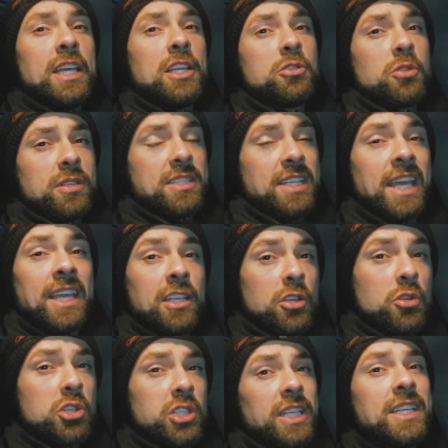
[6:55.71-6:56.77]
interesting,
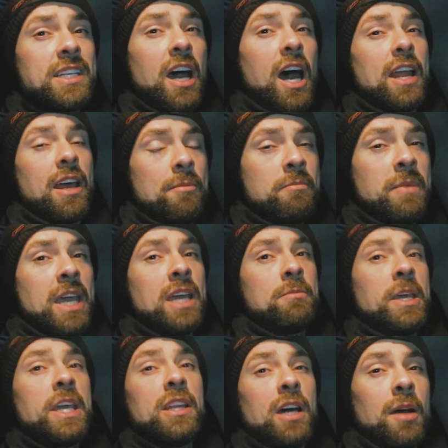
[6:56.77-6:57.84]
usually not a
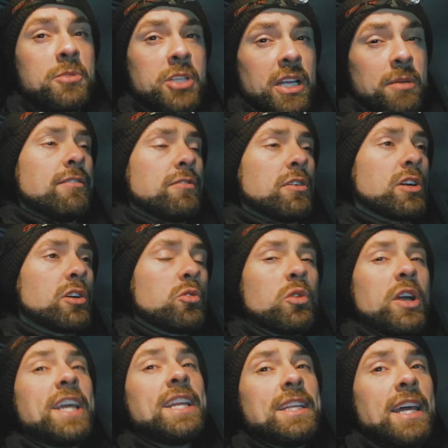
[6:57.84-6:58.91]
man-made object. For a
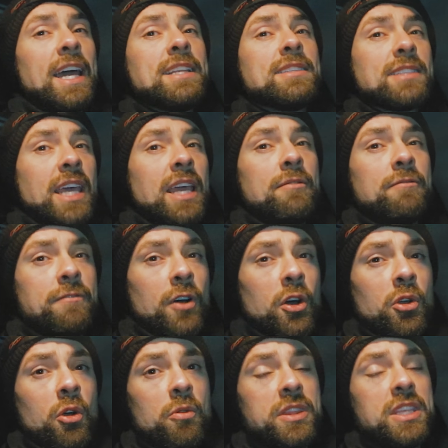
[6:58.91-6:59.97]
great nightscape
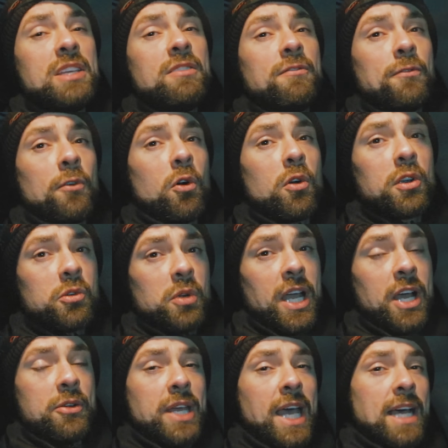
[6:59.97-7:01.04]
photo, the
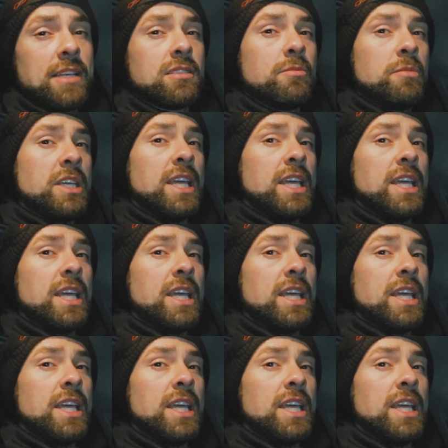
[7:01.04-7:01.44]
foreground has to